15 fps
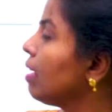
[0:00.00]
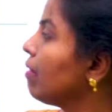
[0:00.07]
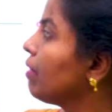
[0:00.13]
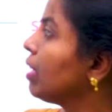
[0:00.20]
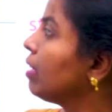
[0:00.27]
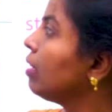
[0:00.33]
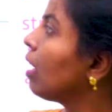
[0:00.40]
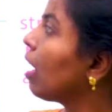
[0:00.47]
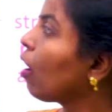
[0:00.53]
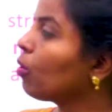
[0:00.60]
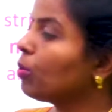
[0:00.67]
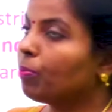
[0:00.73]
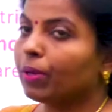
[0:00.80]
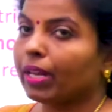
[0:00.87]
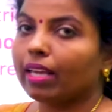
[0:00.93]
even
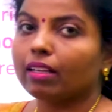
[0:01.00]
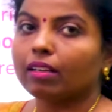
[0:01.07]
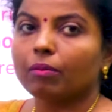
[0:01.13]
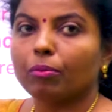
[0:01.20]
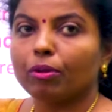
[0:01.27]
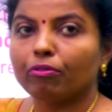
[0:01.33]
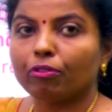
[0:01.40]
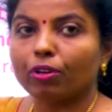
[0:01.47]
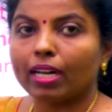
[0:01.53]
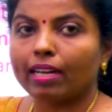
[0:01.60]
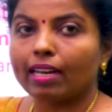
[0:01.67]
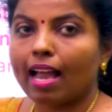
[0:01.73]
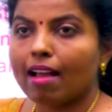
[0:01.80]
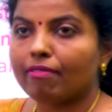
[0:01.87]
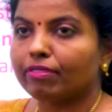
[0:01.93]
outbreak, before
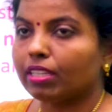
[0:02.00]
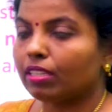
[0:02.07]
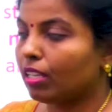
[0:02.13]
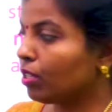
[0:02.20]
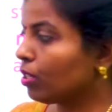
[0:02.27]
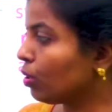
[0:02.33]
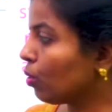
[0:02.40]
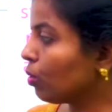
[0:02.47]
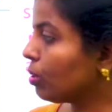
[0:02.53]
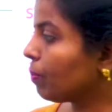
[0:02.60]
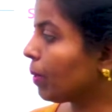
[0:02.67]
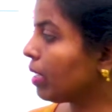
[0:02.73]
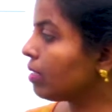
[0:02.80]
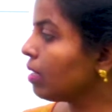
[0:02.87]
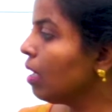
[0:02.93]
and after there is no
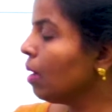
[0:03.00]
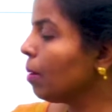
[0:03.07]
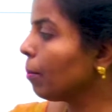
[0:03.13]
space.